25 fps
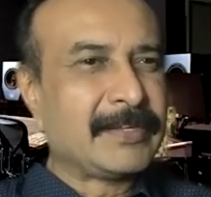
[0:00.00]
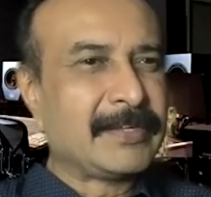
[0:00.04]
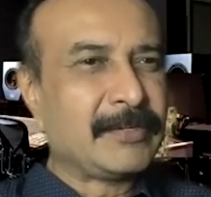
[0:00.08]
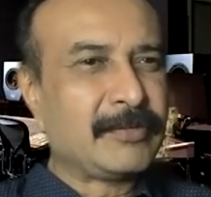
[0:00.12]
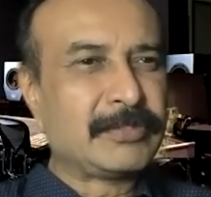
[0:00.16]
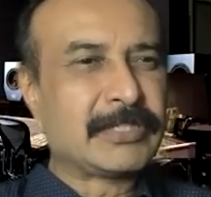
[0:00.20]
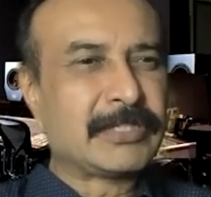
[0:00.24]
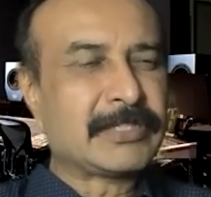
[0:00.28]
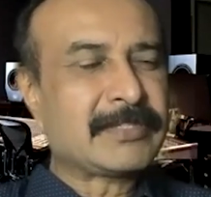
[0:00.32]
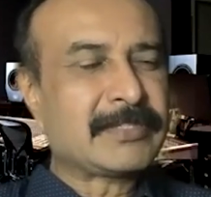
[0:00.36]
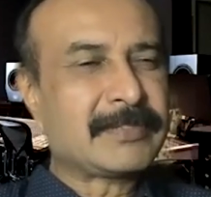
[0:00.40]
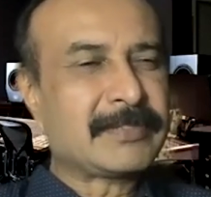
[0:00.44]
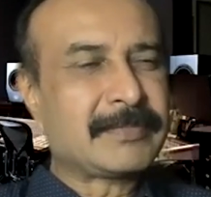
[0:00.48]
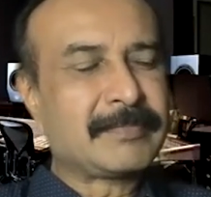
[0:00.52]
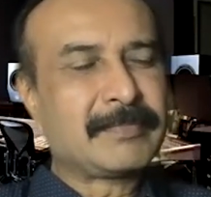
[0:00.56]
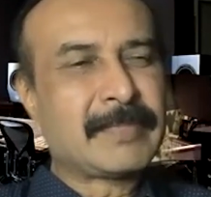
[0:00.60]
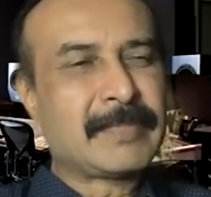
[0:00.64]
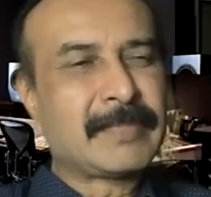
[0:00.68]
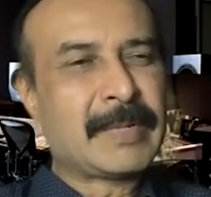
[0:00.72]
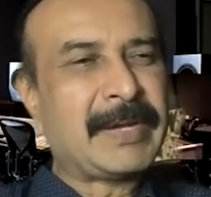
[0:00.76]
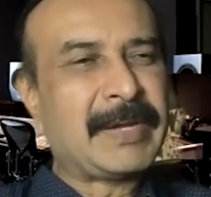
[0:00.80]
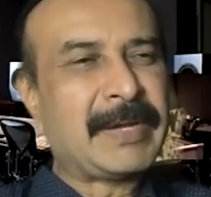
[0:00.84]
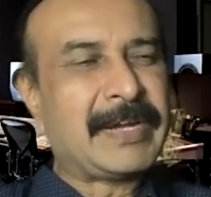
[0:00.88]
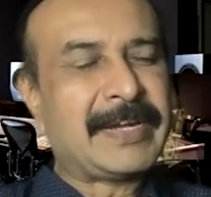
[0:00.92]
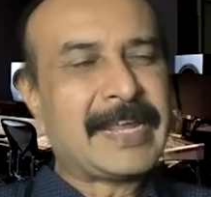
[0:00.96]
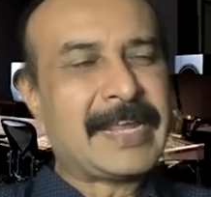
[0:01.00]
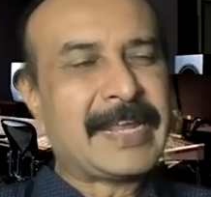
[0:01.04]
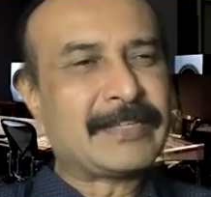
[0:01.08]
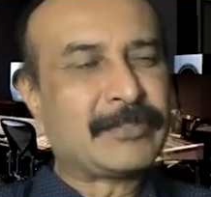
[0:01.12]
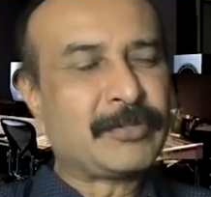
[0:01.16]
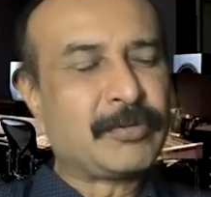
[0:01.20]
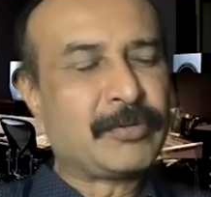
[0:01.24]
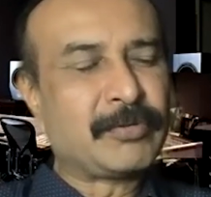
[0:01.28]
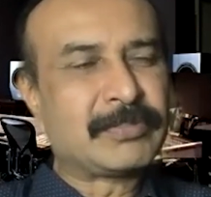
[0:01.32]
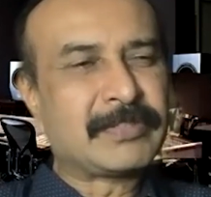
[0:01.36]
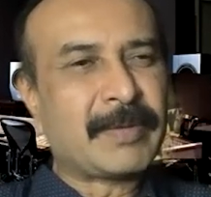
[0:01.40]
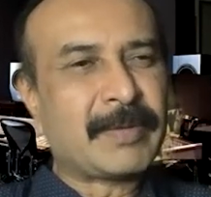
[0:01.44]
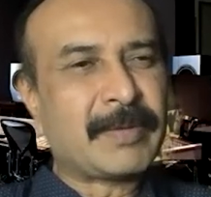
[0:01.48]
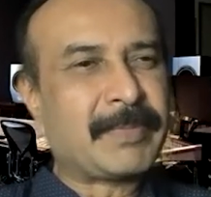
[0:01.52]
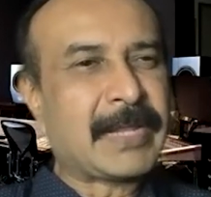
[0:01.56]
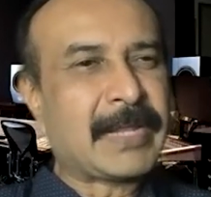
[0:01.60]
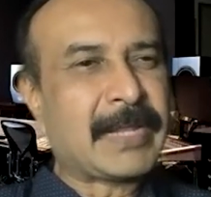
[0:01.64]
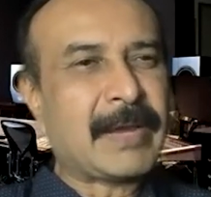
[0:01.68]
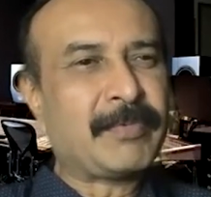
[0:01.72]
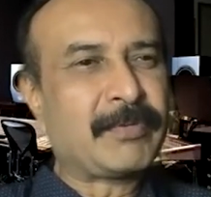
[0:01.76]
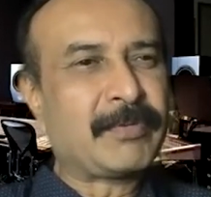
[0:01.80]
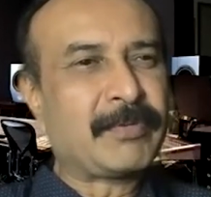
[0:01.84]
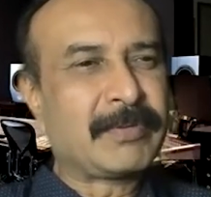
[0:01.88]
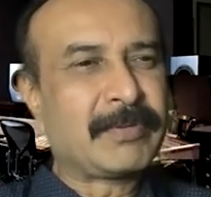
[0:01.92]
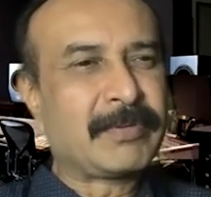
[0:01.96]
You just, maybe it takes you some
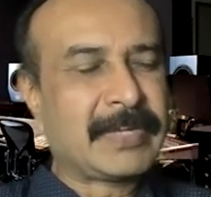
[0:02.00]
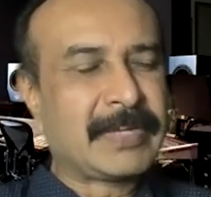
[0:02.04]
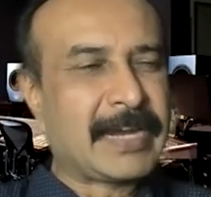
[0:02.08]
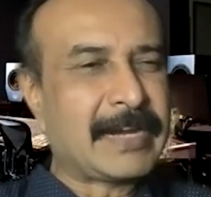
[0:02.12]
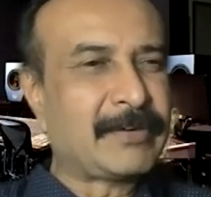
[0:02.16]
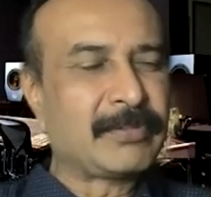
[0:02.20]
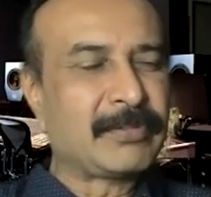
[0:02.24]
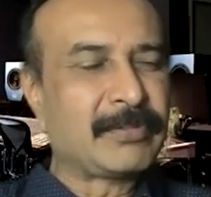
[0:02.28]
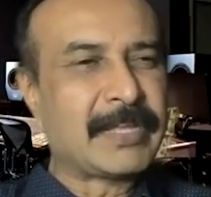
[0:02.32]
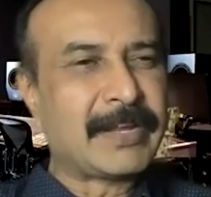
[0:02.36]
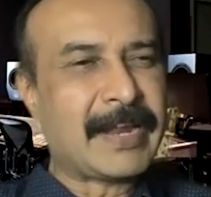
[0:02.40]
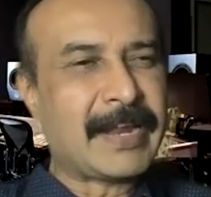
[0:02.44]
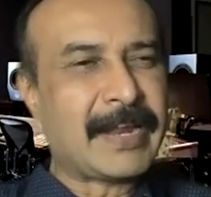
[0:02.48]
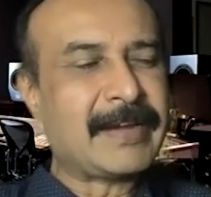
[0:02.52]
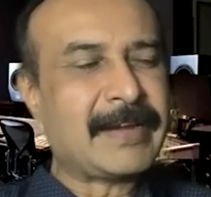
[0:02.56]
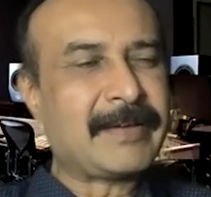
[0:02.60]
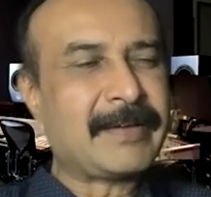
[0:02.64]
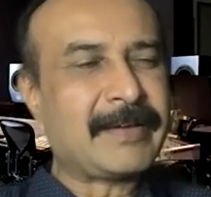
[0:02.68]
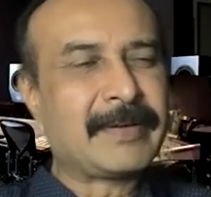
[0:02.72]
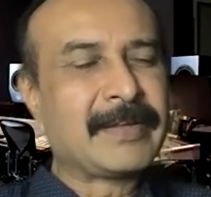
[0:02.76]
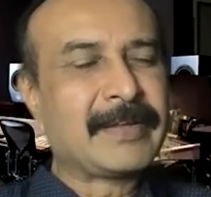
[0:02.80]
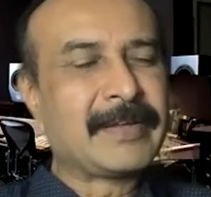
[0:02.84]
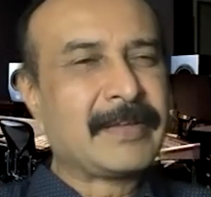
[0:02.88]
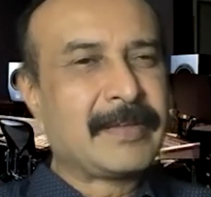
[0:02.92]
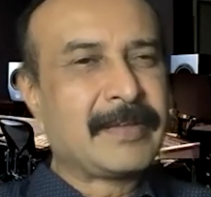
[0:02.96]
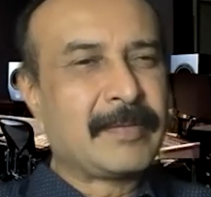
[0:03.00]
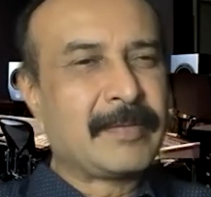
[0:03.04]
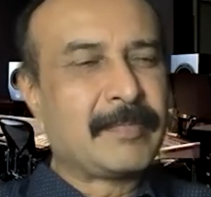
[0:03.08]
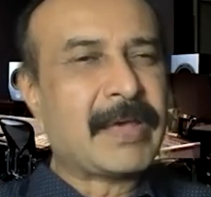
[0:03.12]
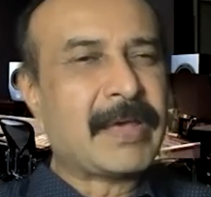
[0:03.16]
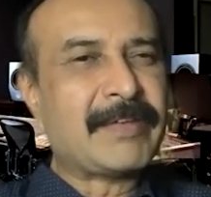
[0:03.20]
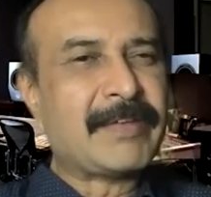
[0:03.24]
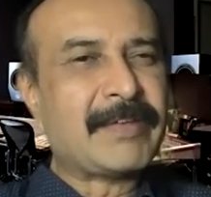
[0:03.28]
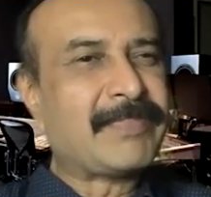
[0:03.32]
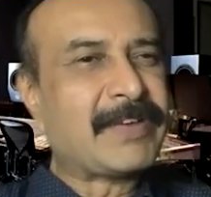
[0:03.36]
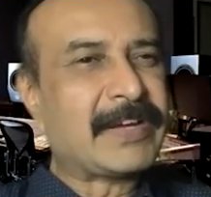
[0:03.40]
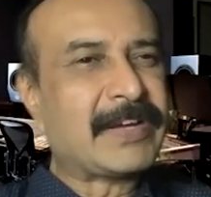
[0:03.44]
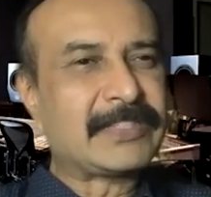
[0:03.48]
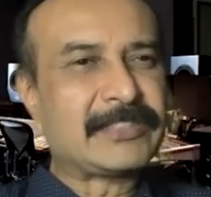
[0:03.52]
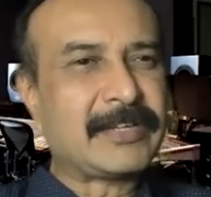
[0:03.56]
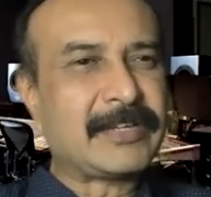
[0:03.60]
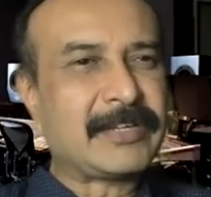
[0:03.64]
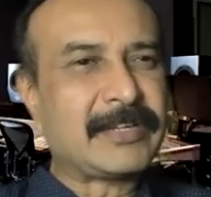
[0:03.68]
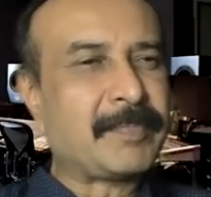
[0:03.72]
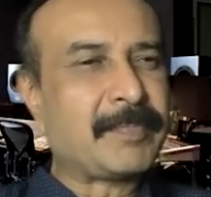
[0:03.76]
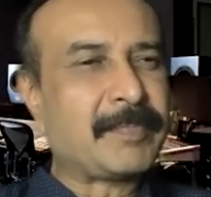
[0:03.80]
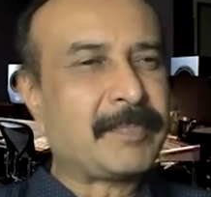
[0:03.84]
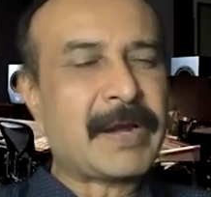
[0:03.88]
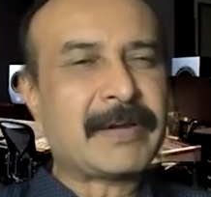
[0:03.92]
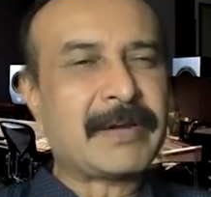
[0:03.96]
time to get to the right
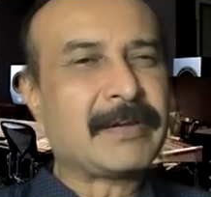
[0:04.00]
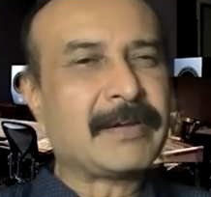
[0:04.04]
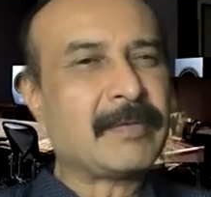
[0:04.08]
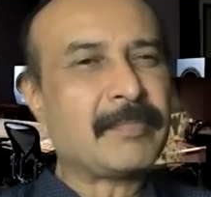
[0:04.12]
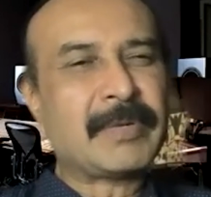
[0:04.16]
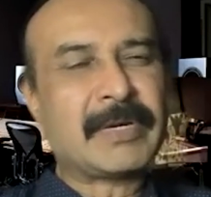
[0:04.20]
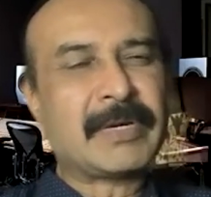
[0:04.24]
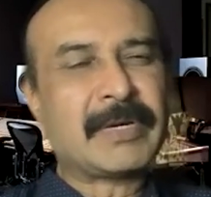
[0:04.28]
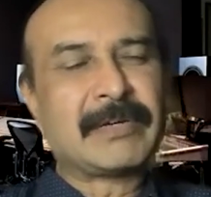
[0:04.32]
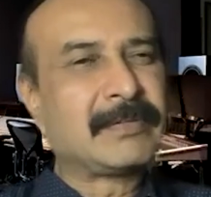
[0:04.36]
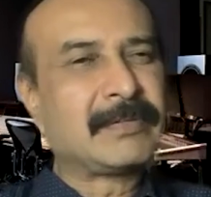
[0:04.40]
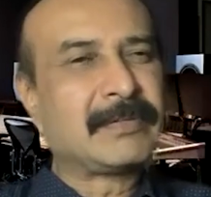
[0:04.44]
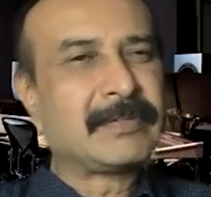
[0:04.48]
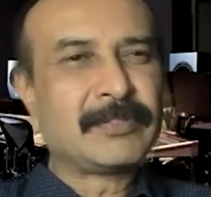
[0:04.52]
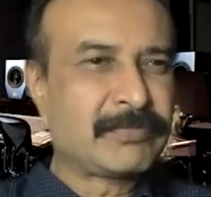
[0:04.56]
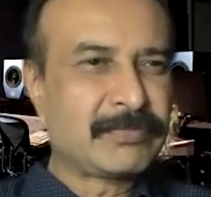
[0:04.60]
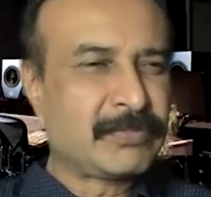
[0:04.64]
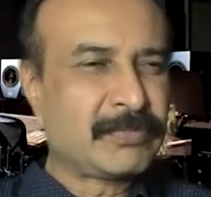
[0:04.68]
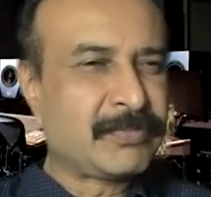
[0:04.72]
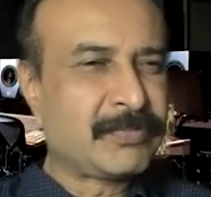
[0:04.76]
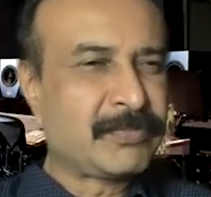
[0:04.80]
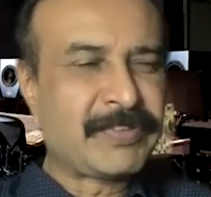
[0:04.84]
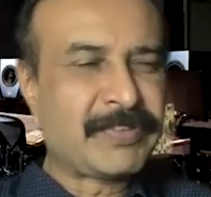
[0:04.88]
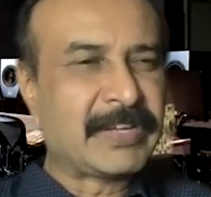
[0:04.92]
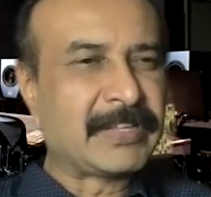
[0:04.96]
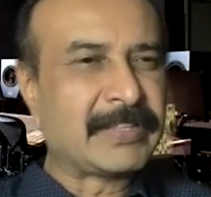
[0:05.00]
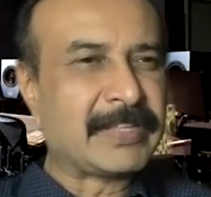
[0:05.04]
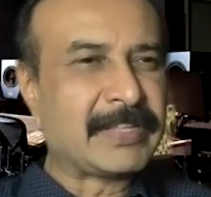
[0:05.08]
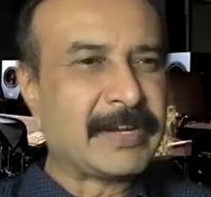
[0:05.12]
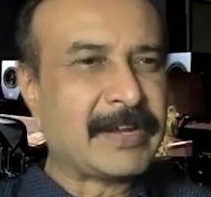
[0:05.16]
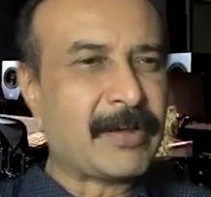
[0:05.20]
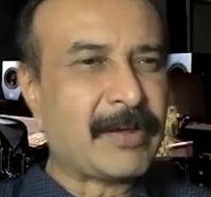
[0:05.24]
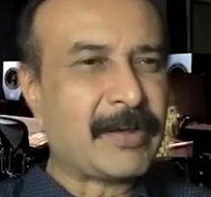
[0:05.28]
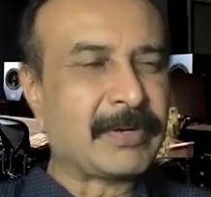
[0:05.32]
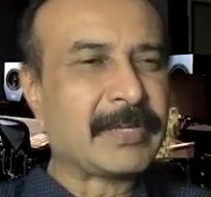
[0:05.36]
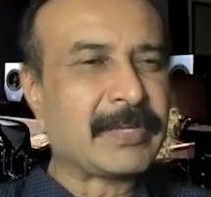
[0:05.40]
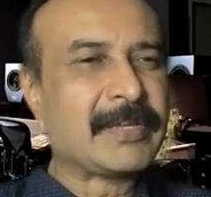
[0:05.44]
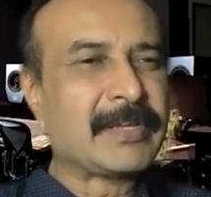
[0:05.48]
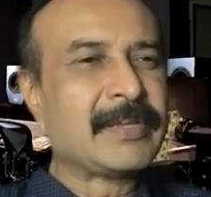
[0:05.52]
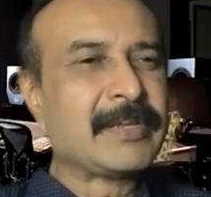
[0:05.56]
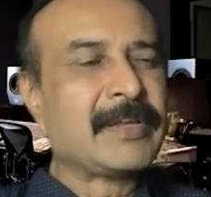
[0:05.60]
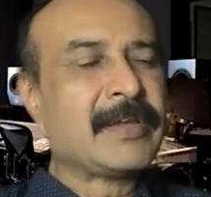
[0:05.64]
manufacturing partner, but you figure that out.